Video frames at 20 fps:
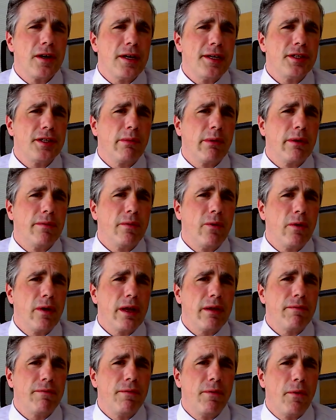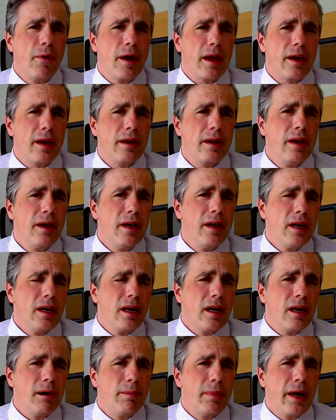is they were avoiding FOIA
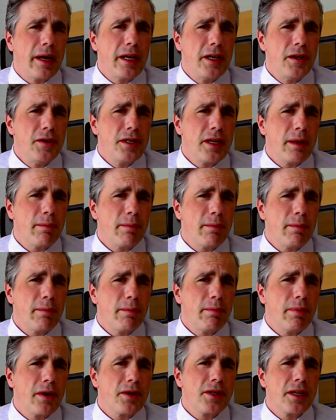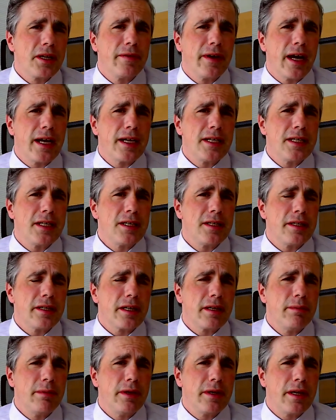by using personal
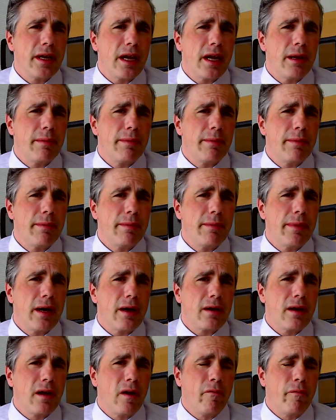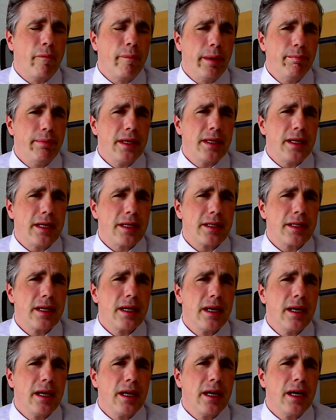devices to communicate about government
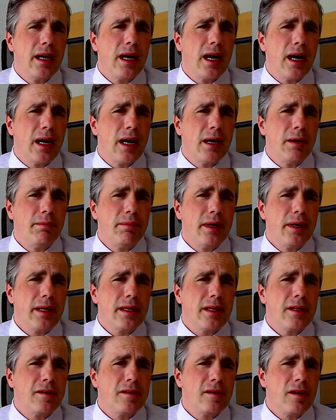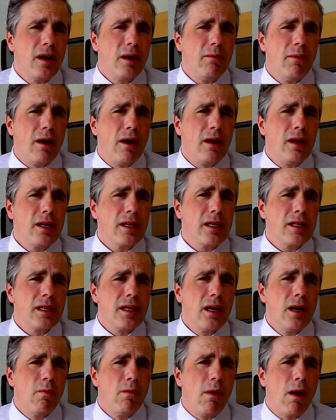business. But the stonewalling, the
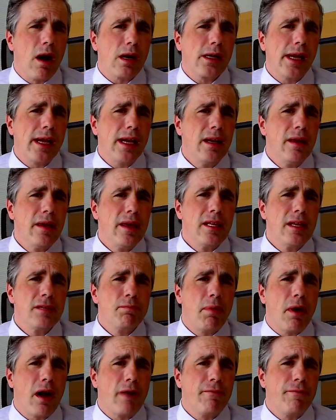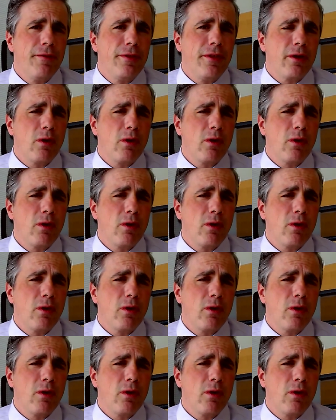slow walking, it's par for the